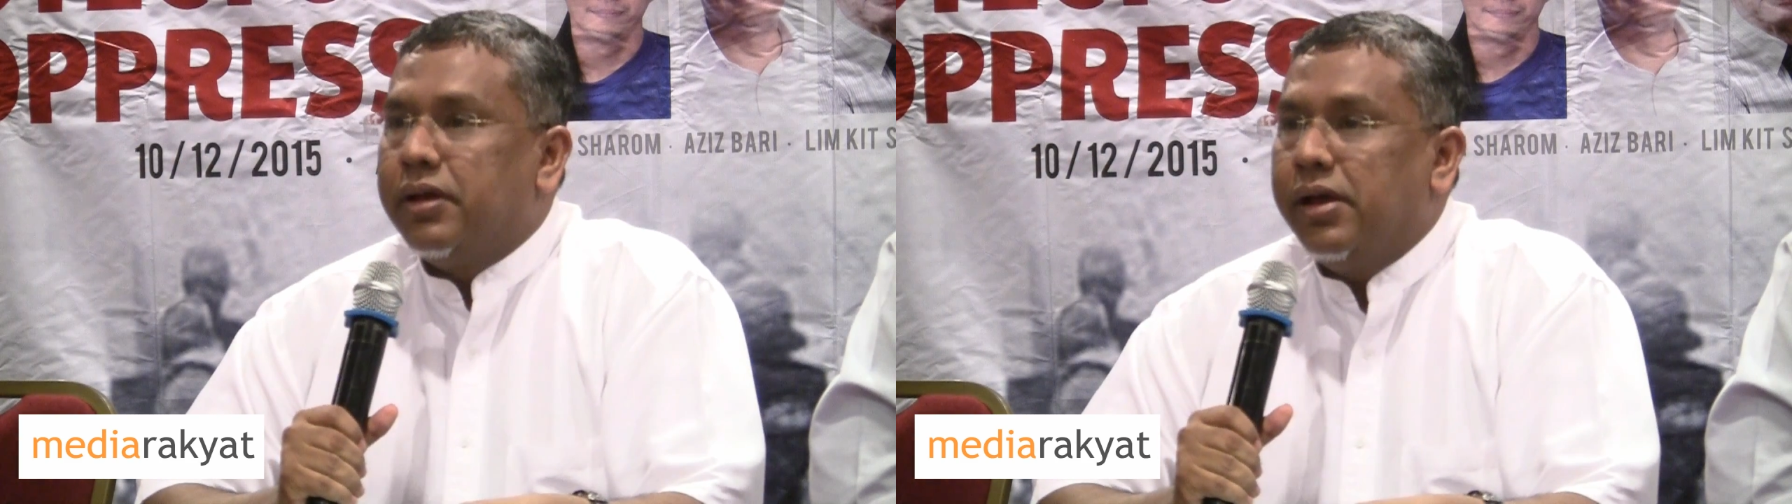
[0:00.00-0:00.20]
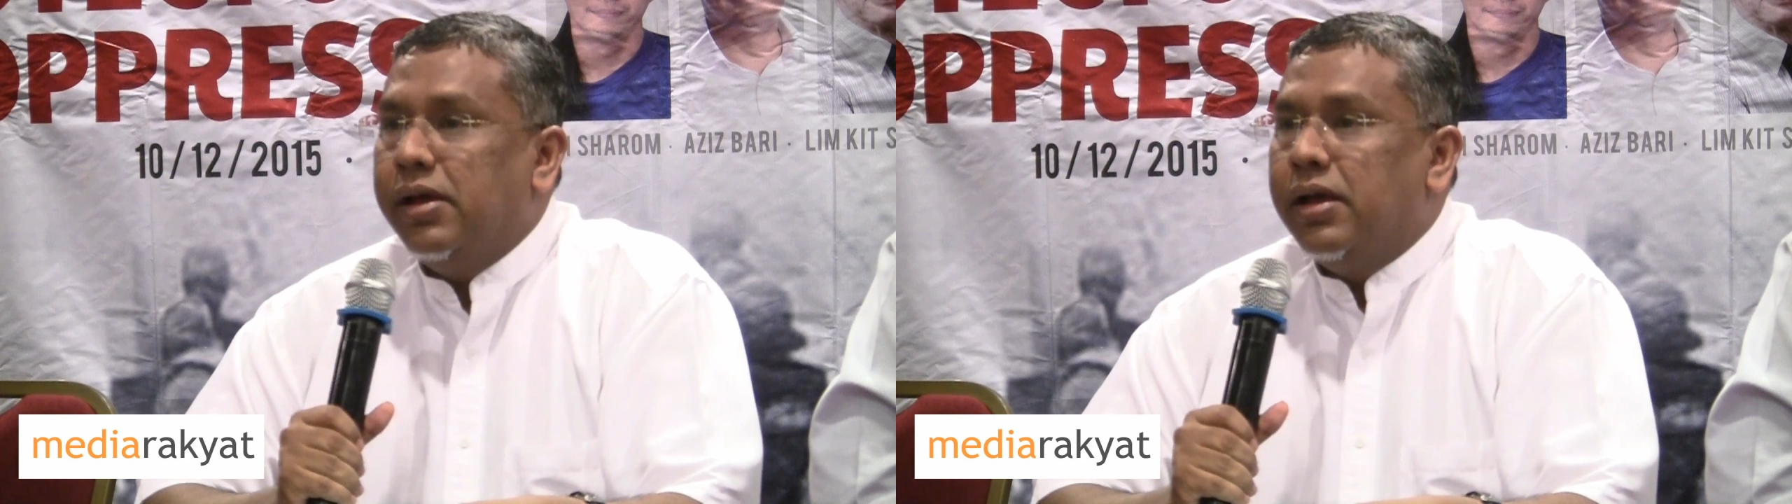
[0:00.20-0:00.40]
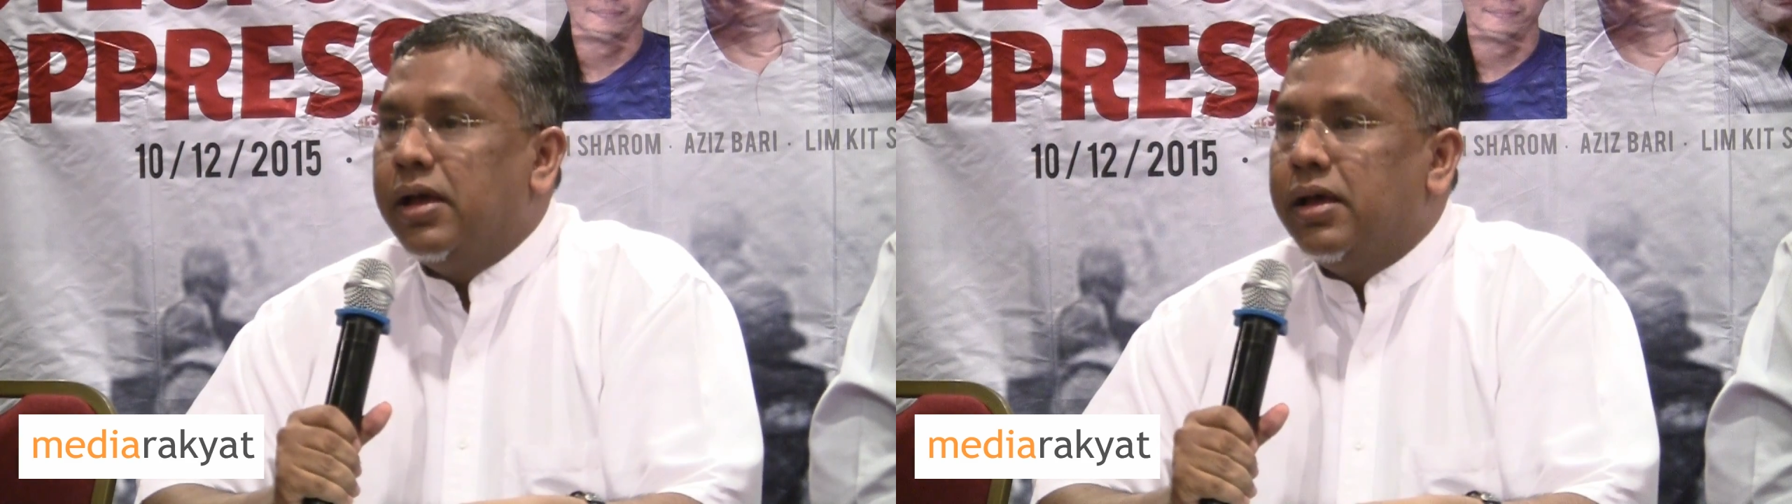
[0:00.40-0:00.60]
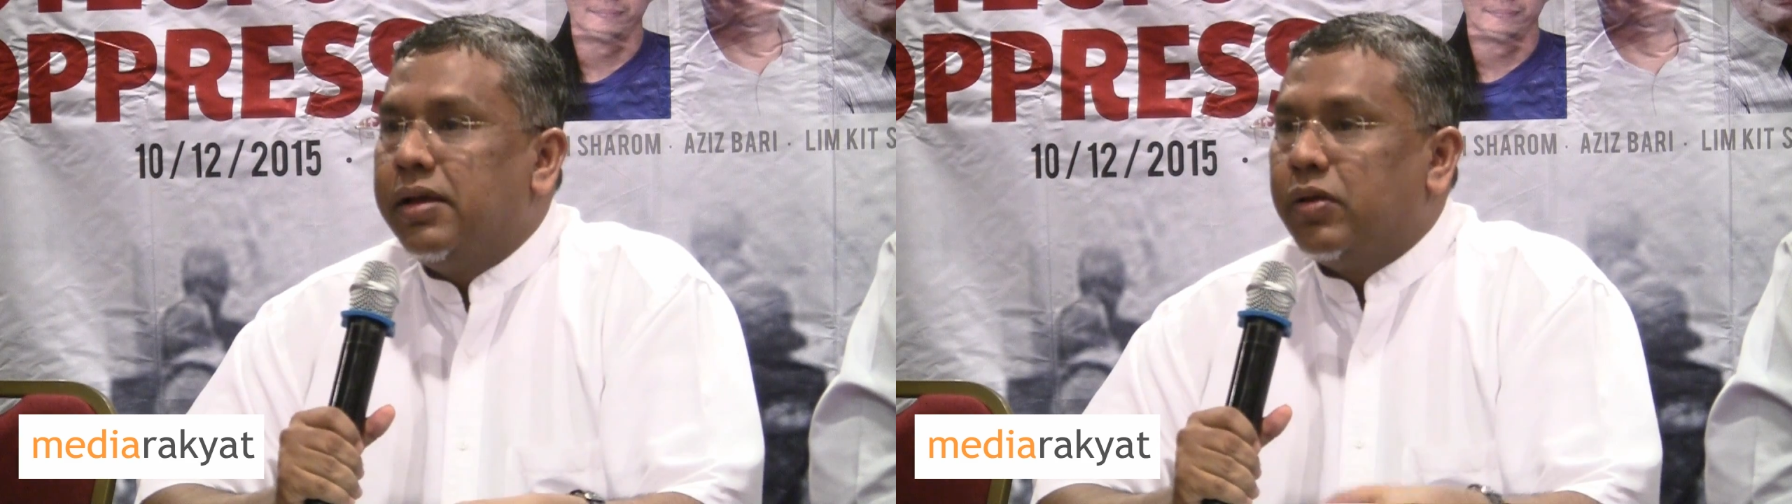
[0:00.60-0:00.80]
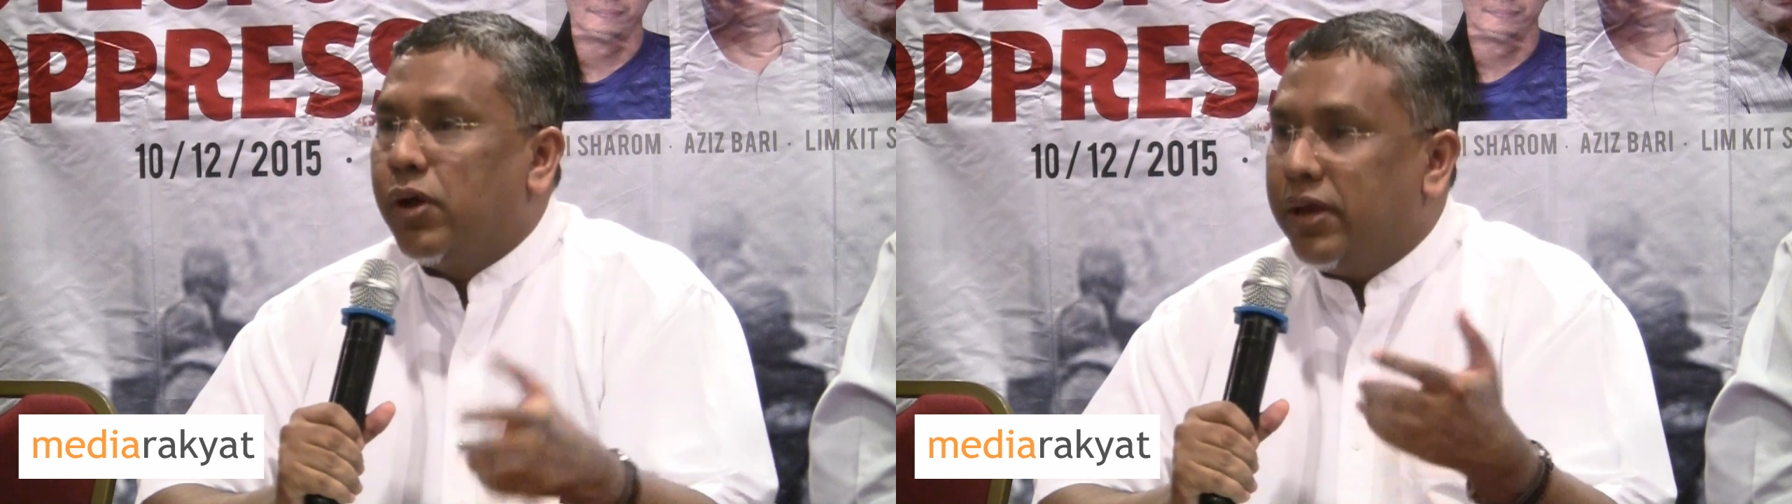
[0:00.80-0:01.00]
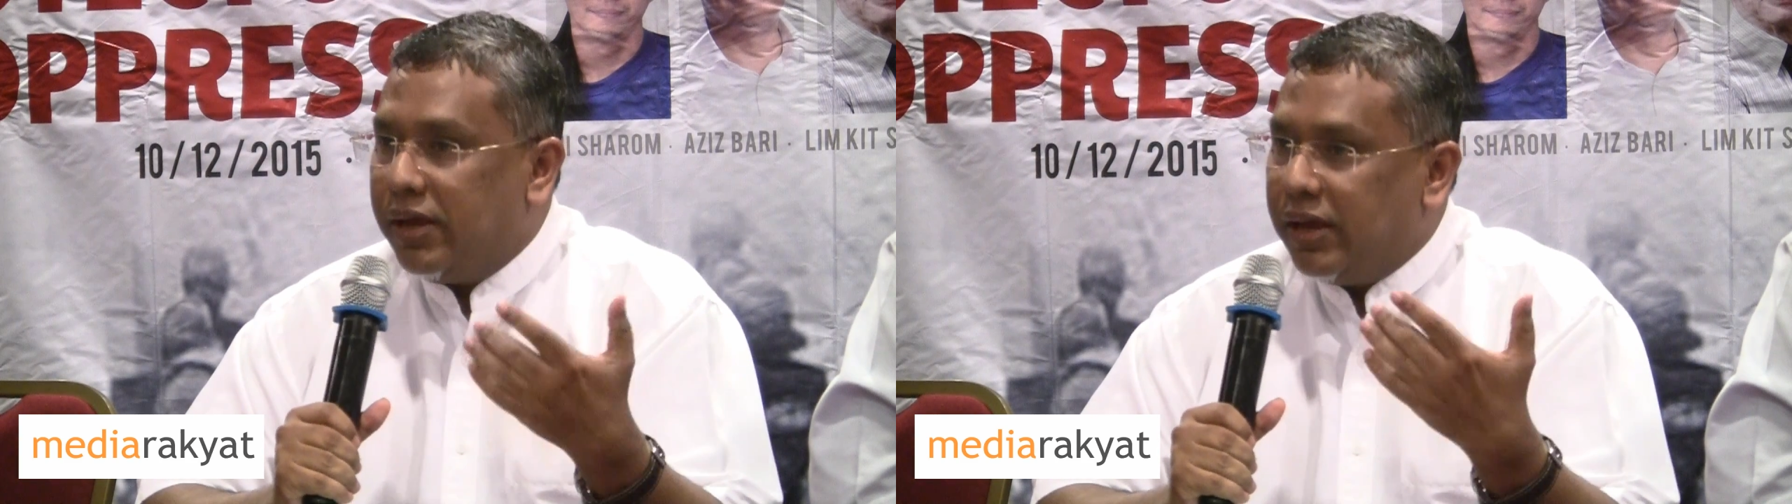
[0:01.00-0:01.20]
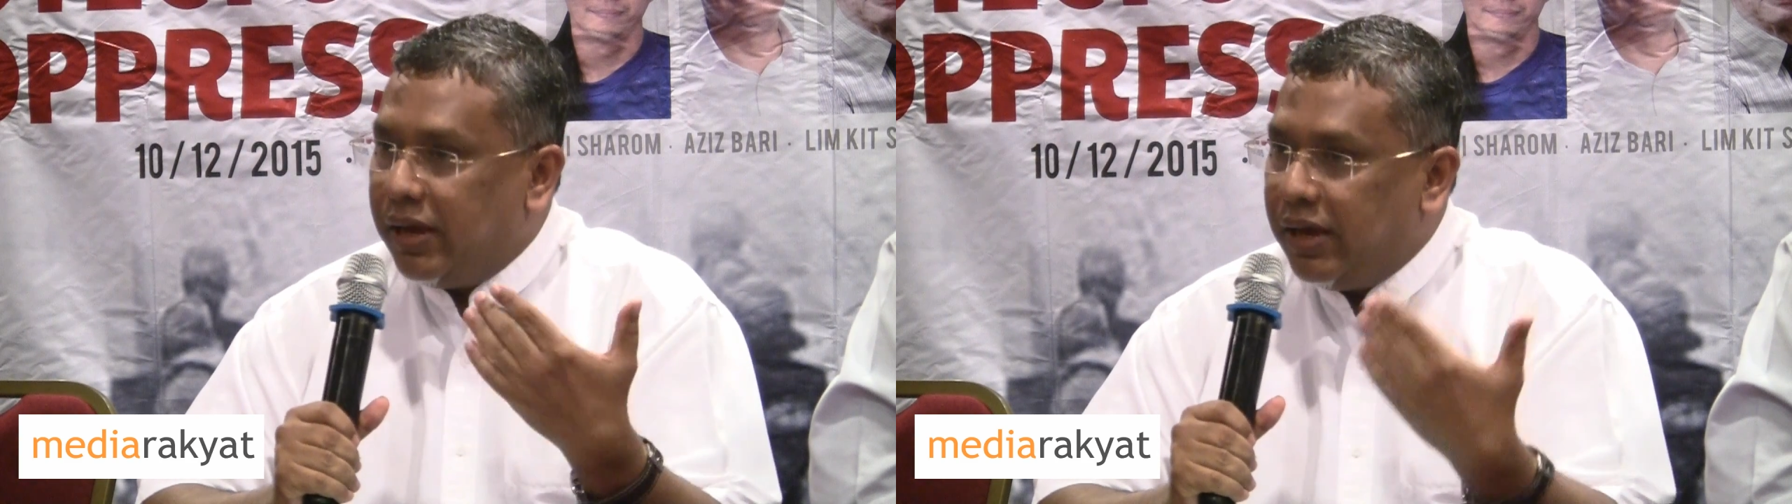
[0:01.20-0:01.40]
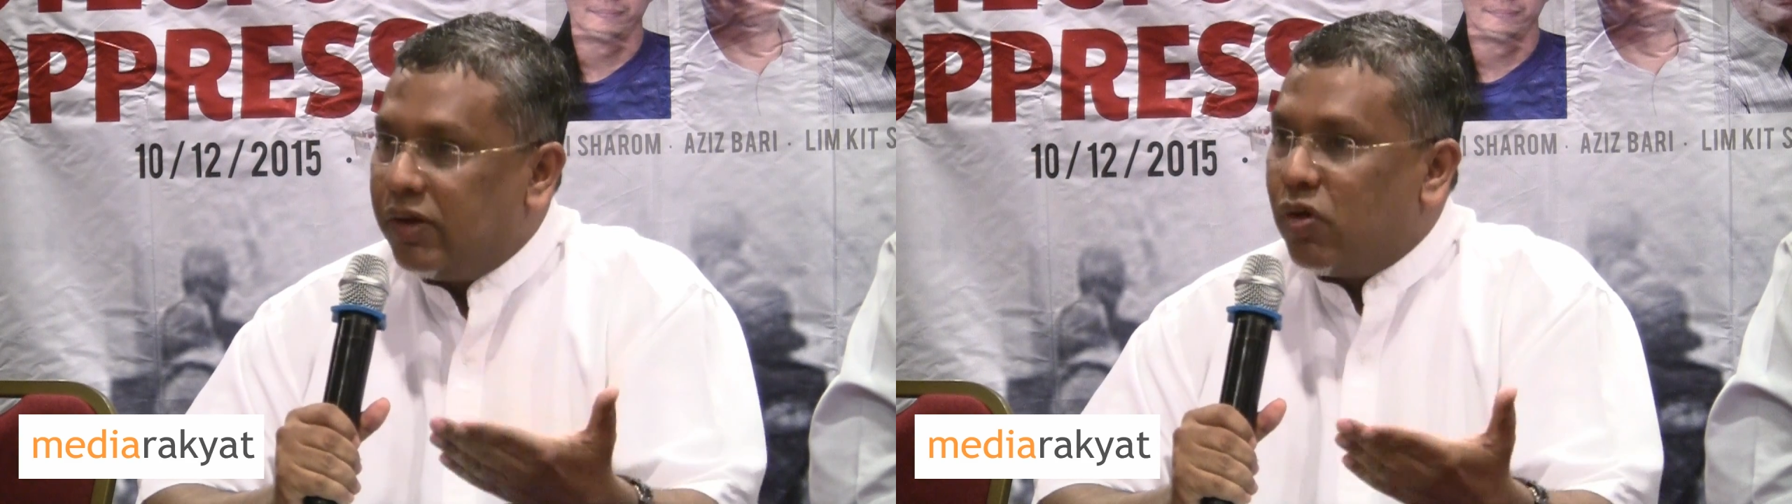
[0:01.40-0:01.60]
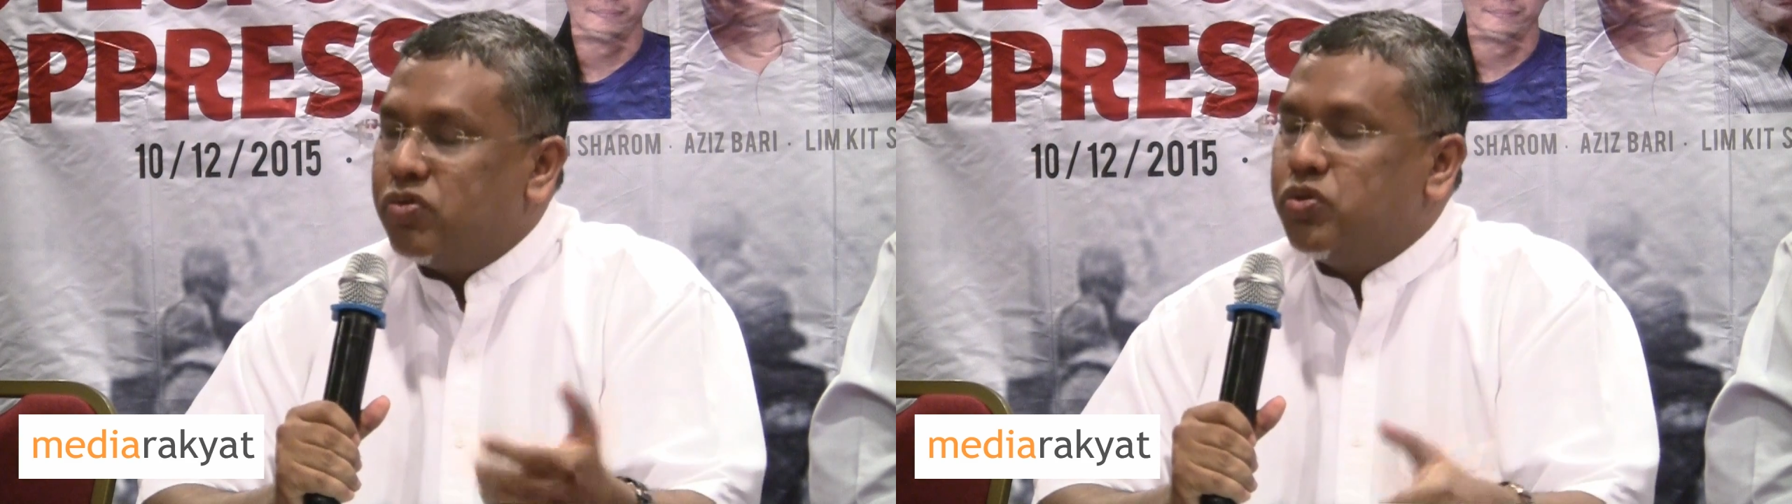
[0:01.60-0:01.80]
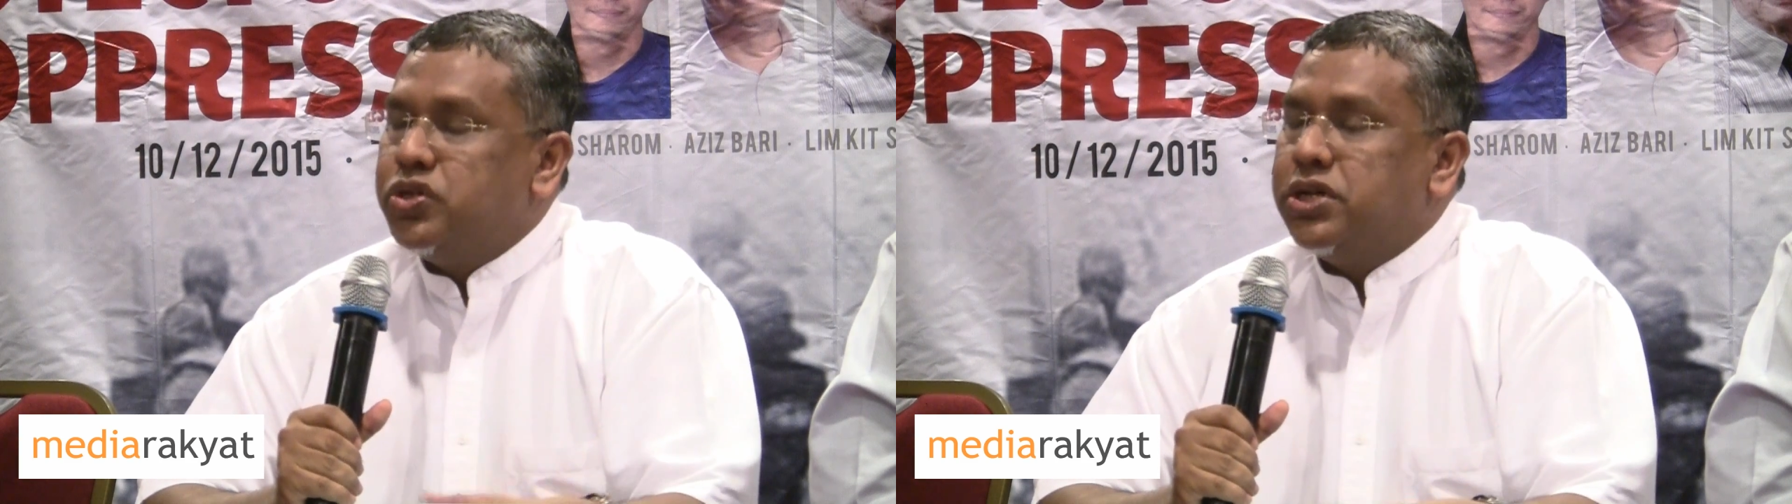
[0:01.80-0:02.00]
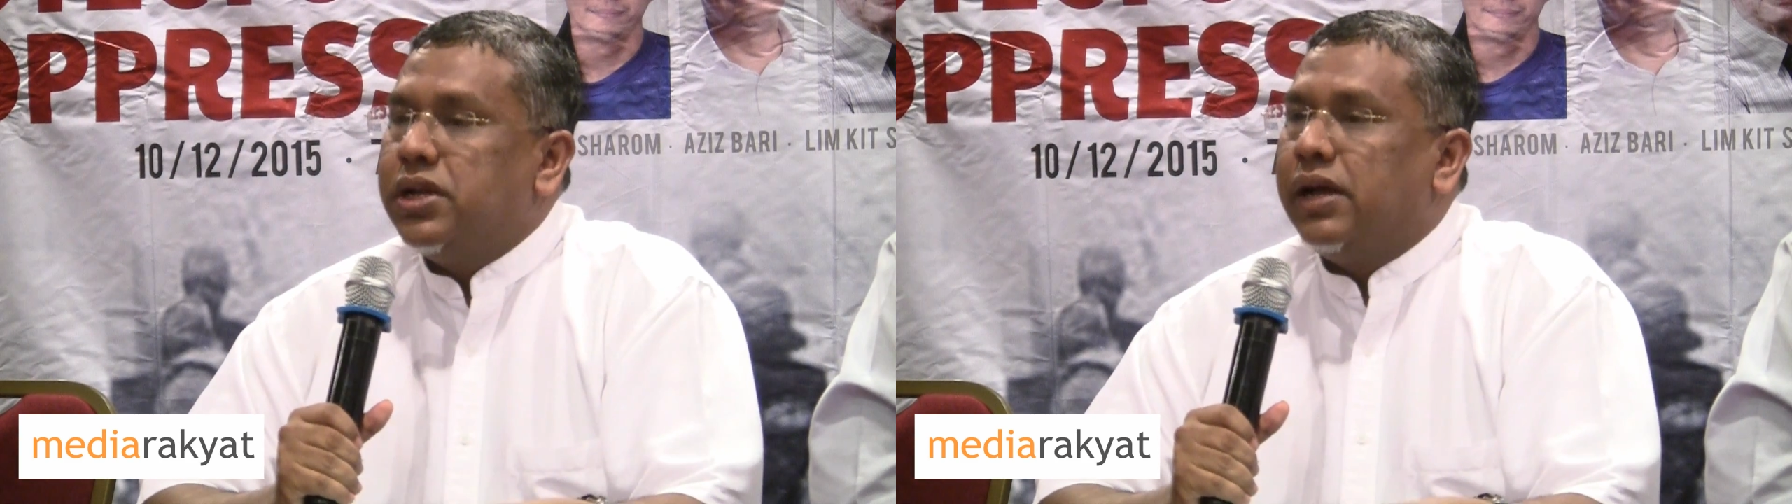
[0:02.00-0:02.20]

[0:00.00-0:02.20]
That's why in Constitution,